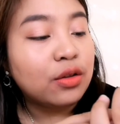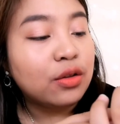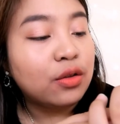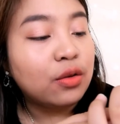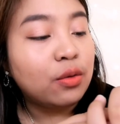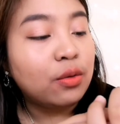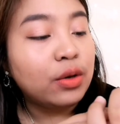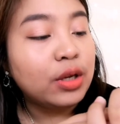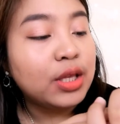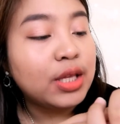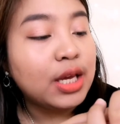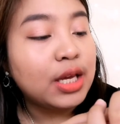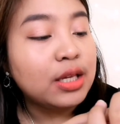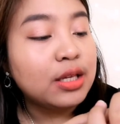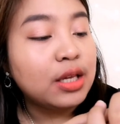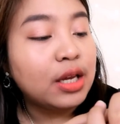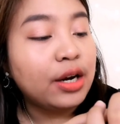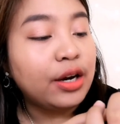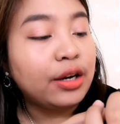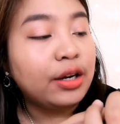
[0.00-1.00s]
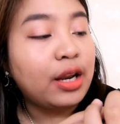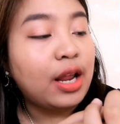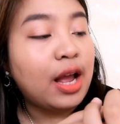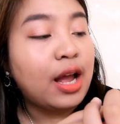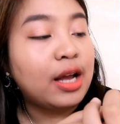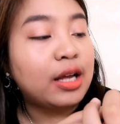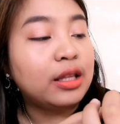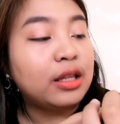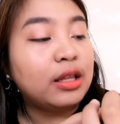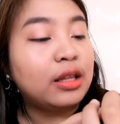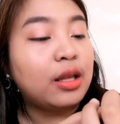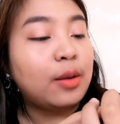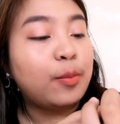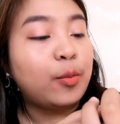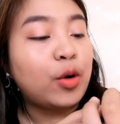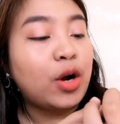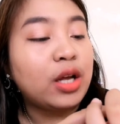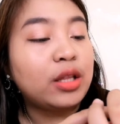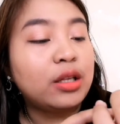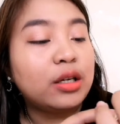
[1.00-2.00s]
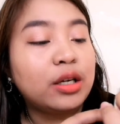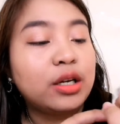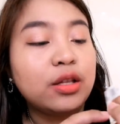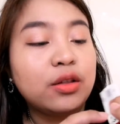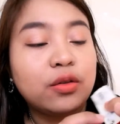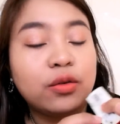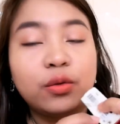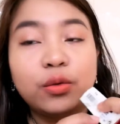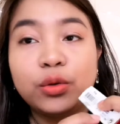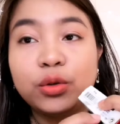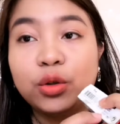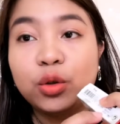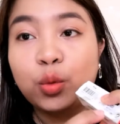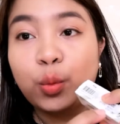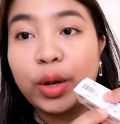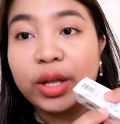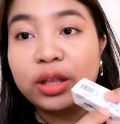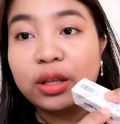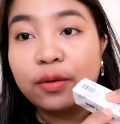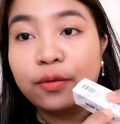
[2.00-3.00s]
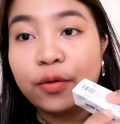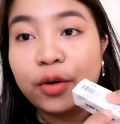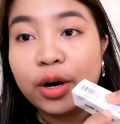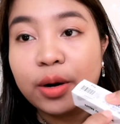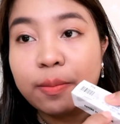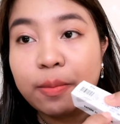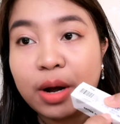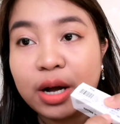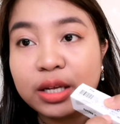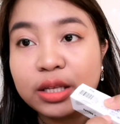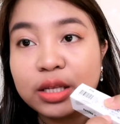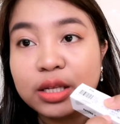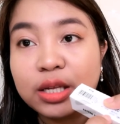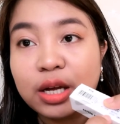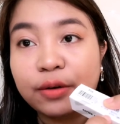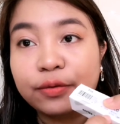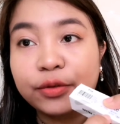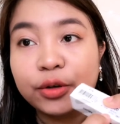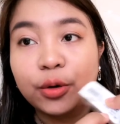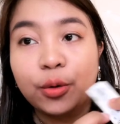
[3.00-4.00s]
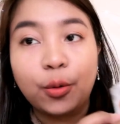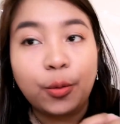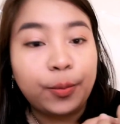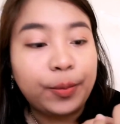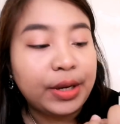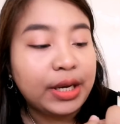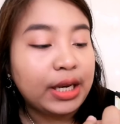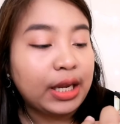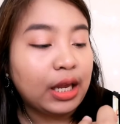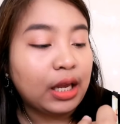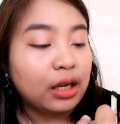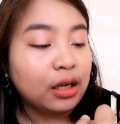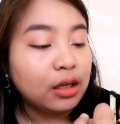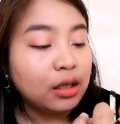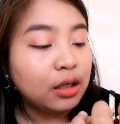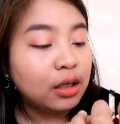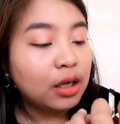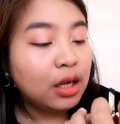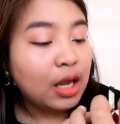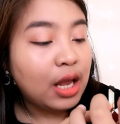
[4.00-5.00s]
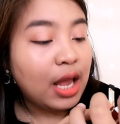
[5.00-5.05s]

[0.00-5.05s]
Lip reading: So it says here that the product is good 24 months after opening